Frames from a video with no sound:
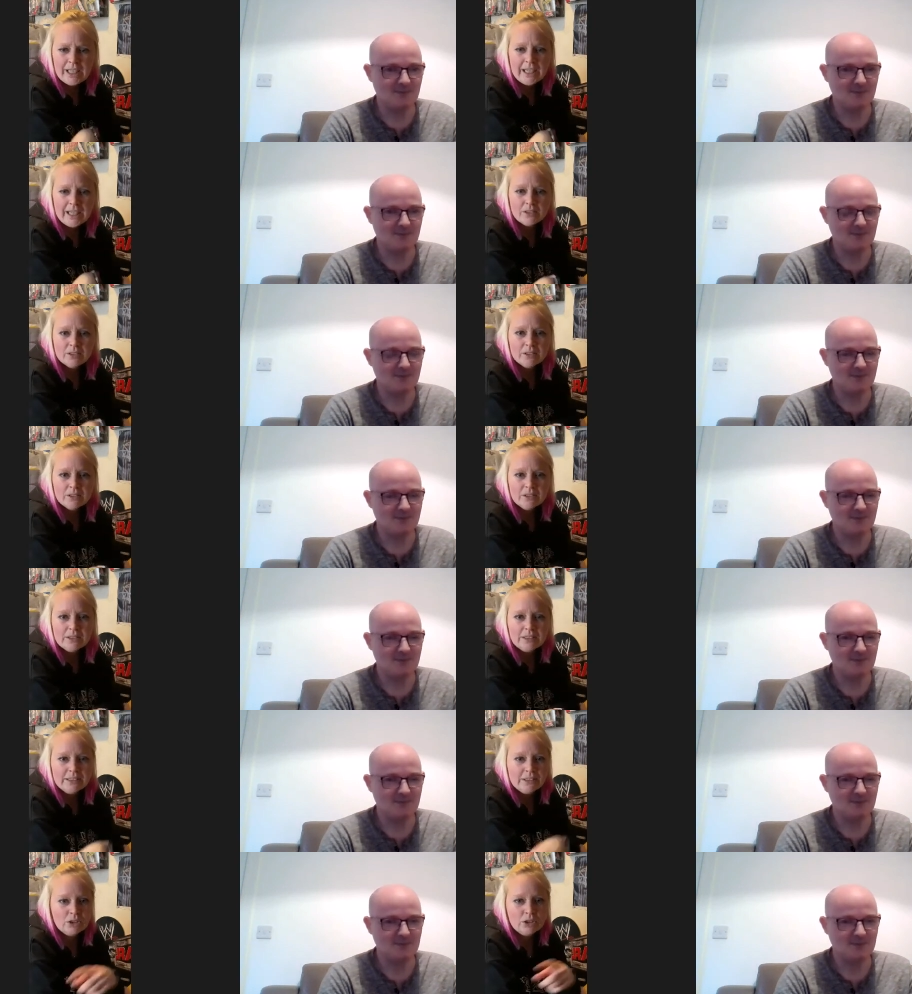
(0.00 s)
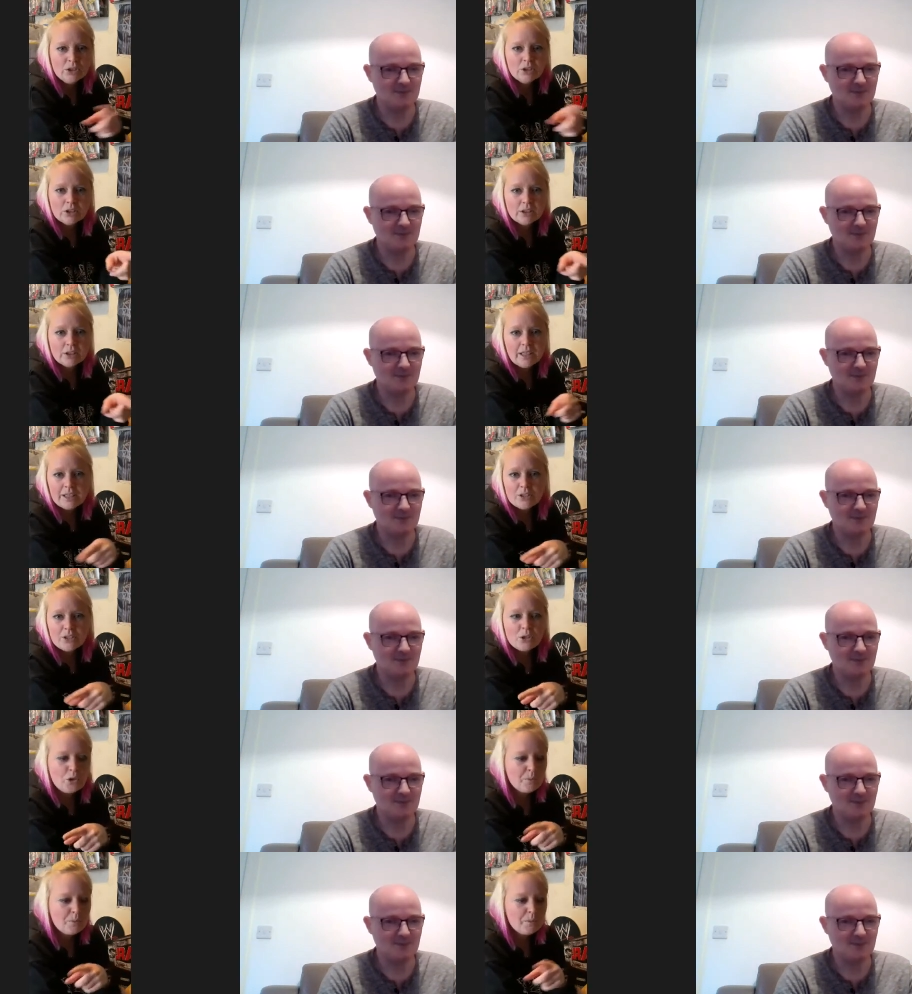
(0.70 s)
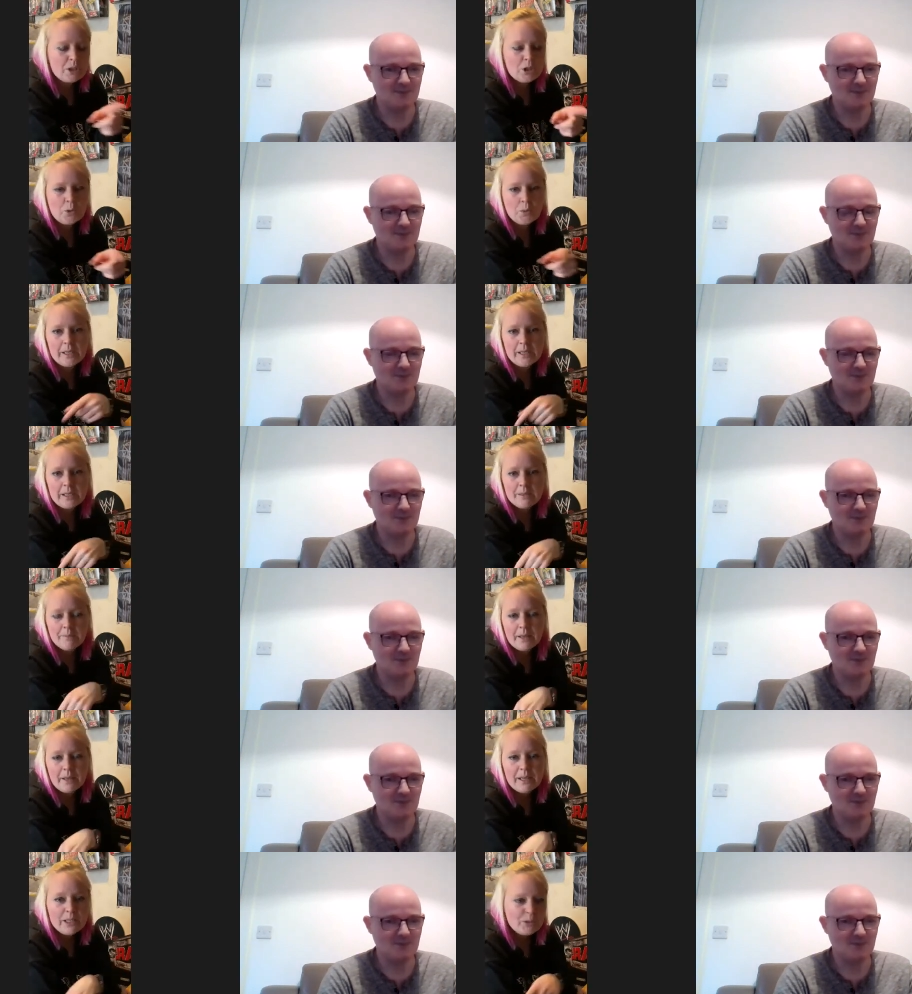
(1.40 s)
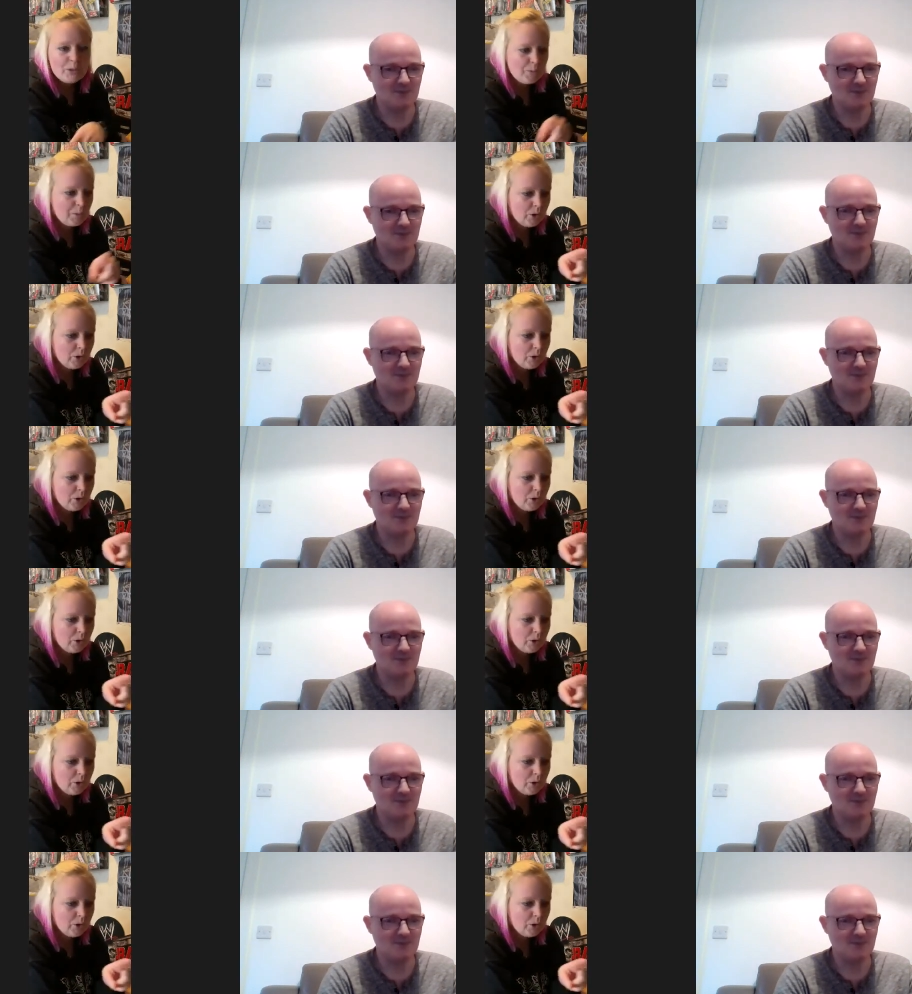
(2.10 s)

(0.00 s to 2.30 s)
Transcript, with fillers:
Speaker 1: out, and look, that took me 20 minutes,